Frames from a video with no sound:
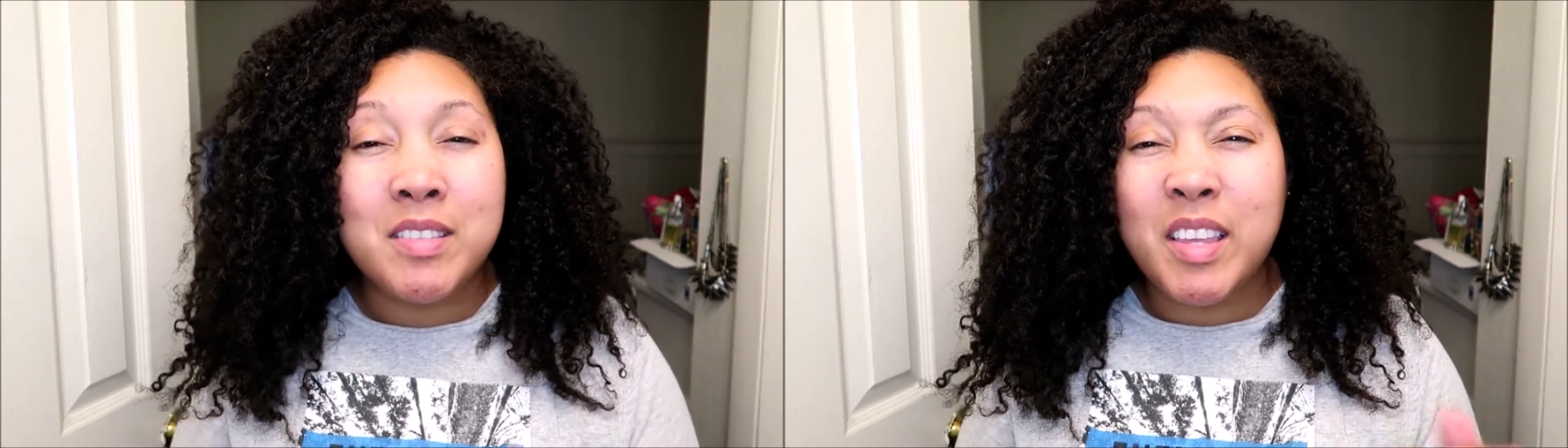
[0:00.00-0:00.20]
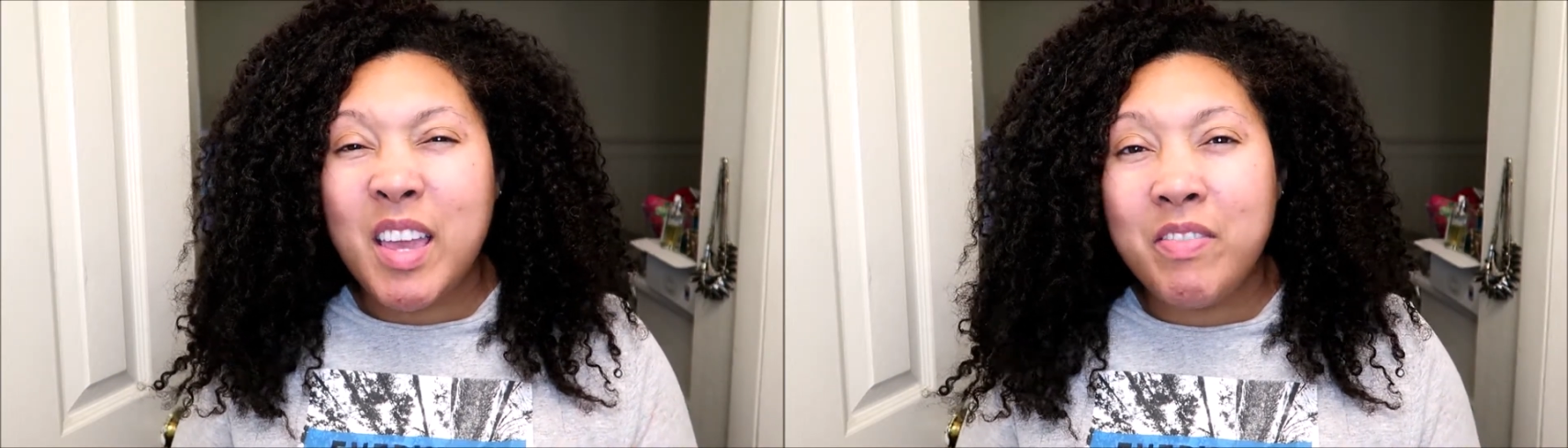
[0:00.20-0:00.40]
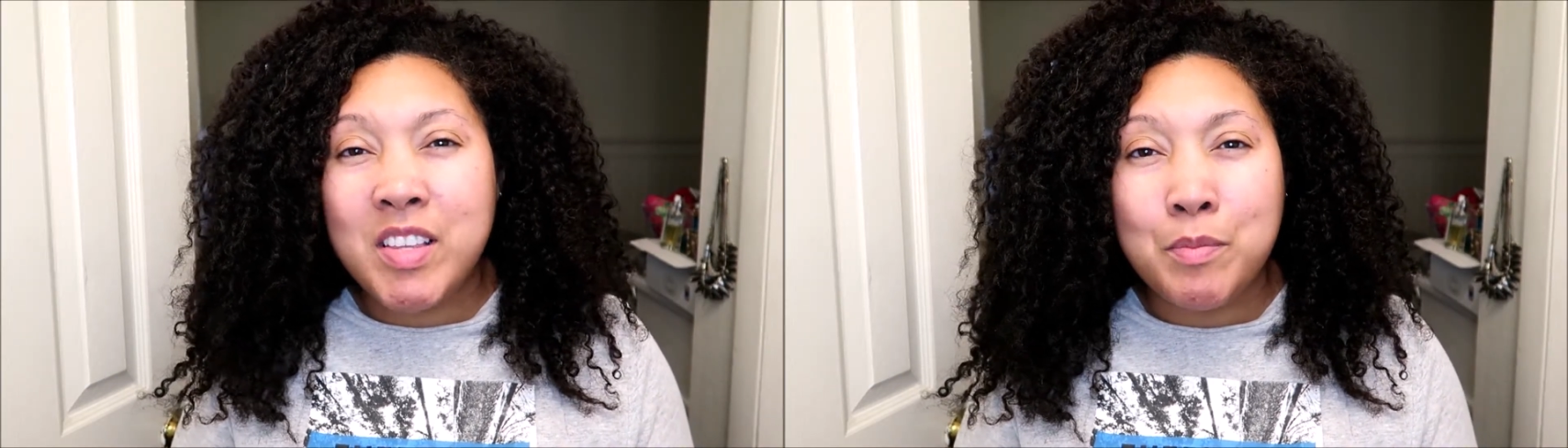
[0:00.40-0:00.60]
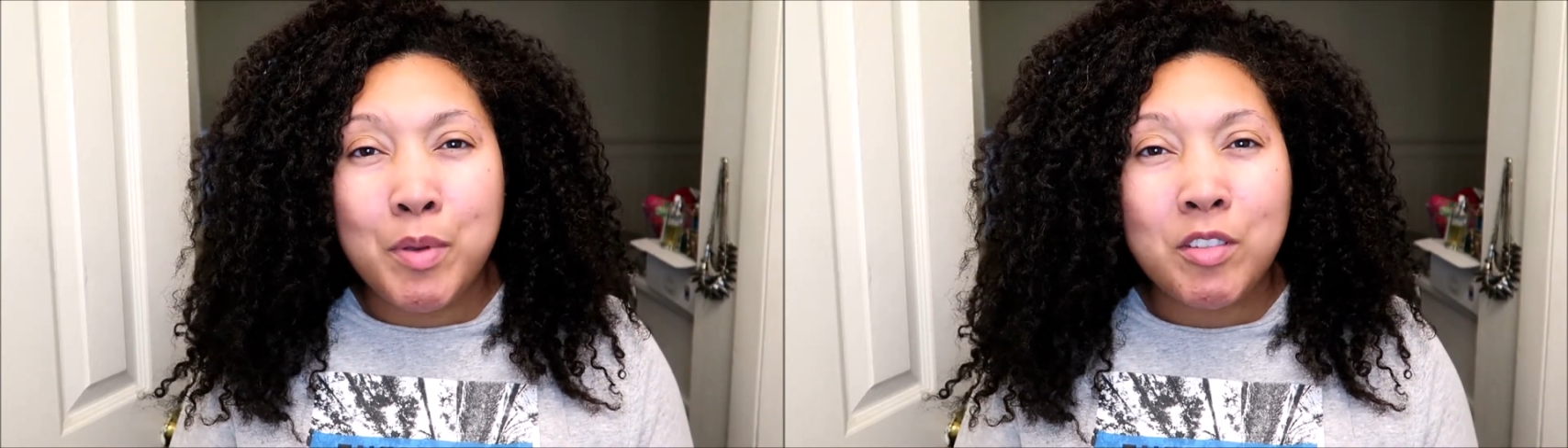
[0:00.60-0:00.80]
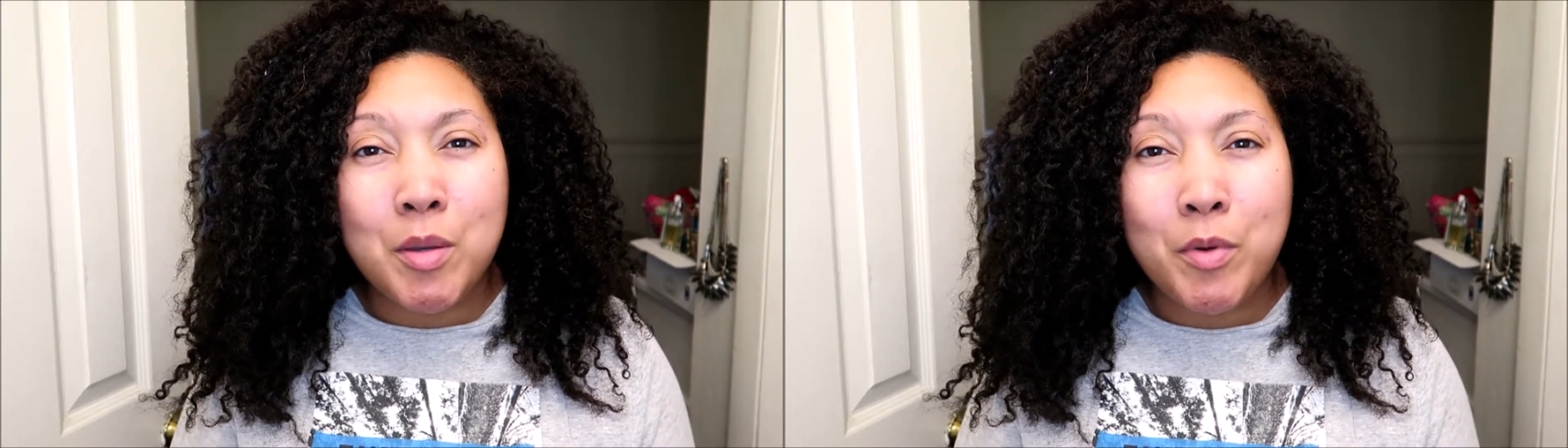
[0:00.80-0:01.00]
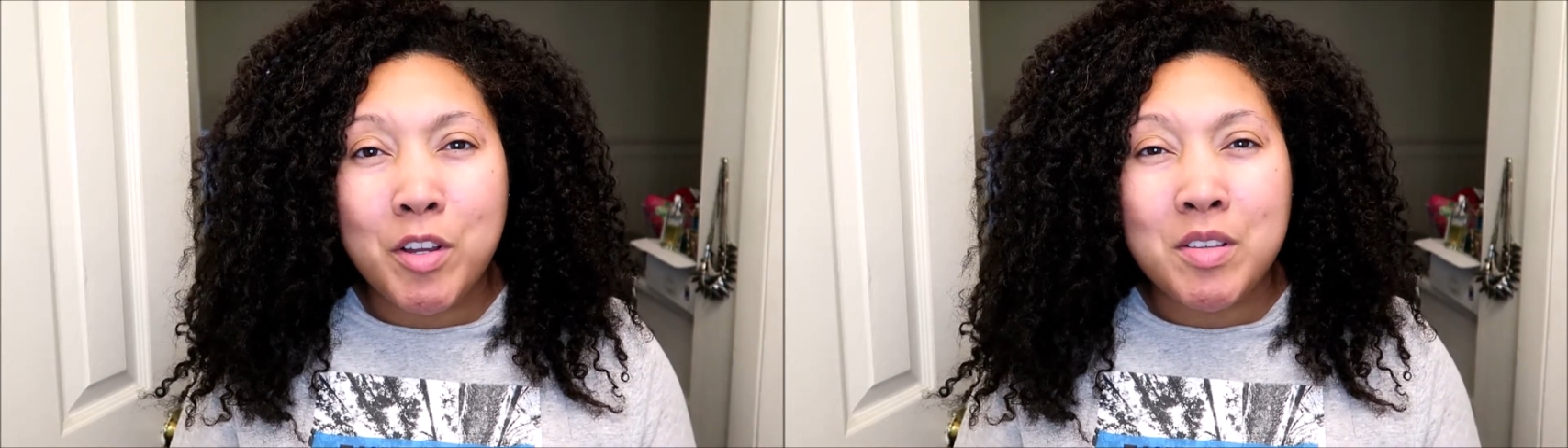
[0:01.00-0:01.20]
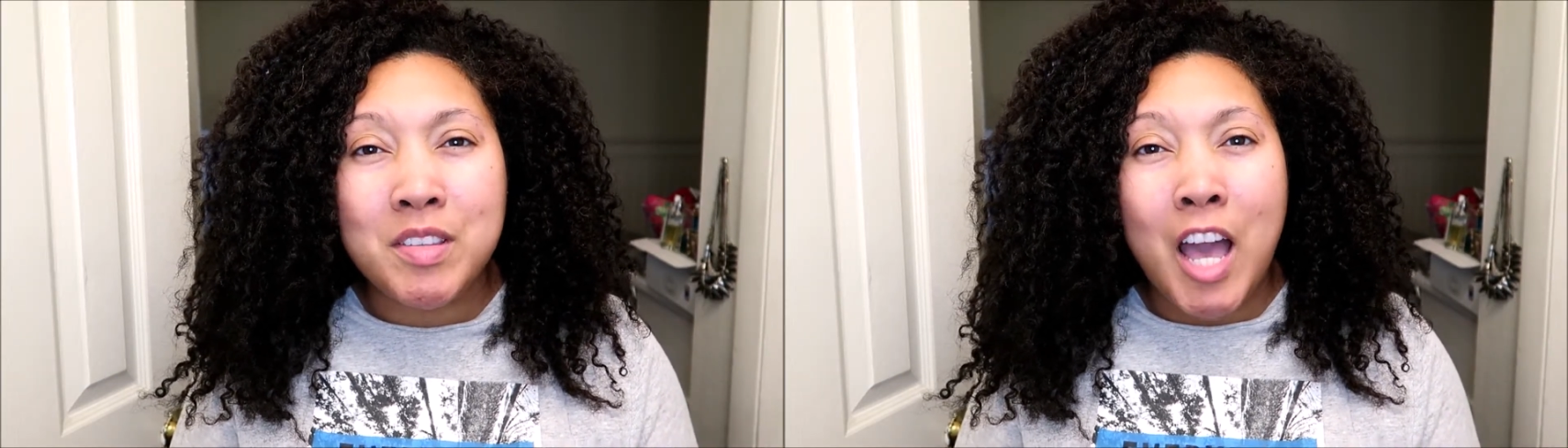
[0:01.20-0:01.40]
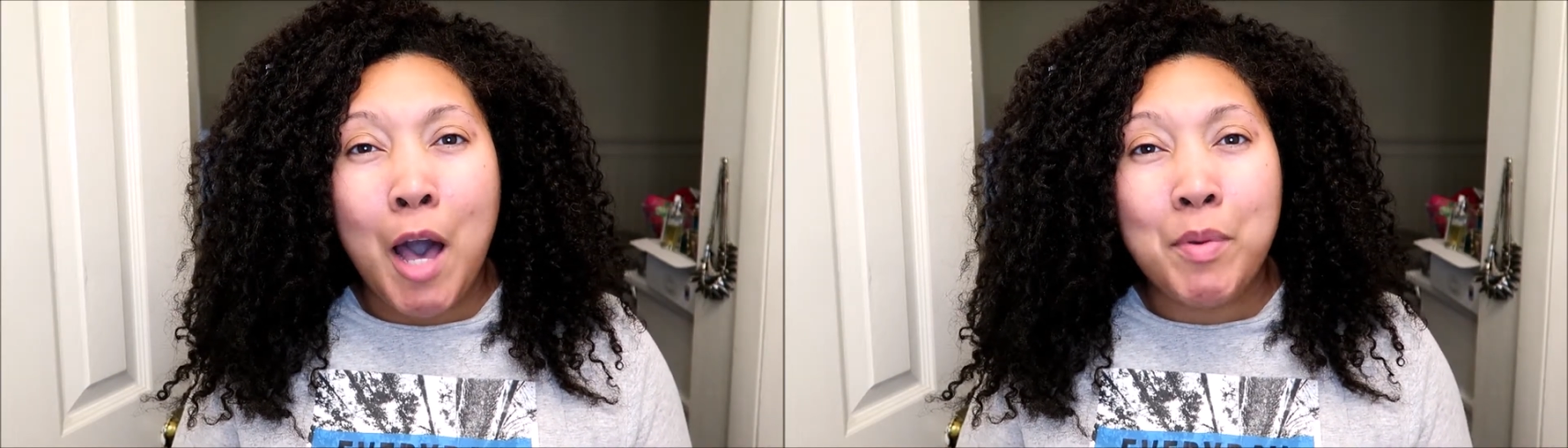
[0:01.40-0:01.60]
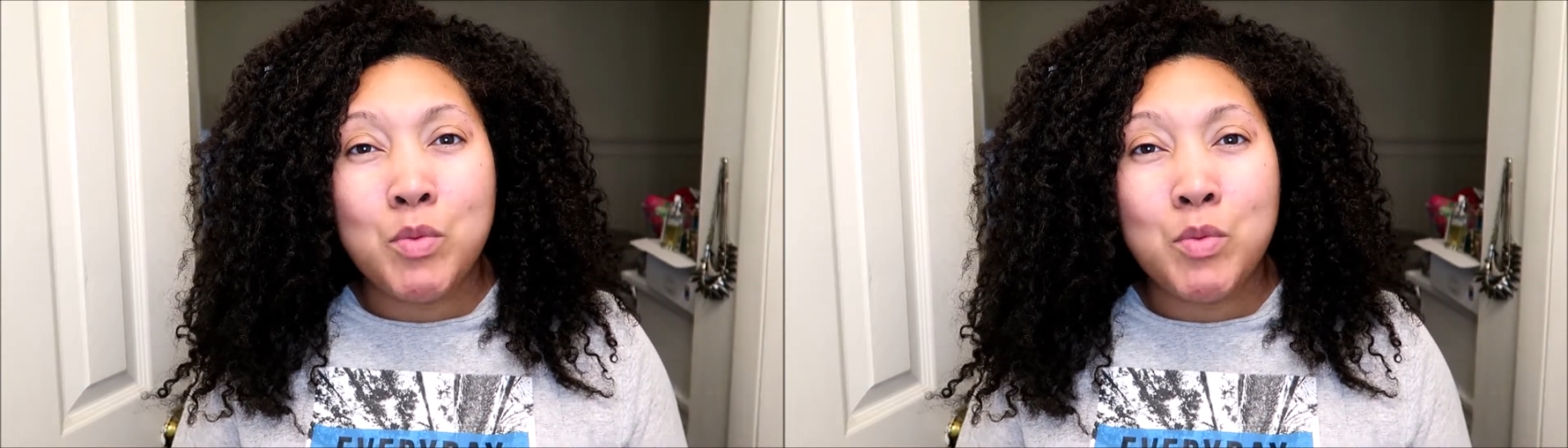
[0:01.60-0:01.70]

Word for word: skin that's built up on your scalp,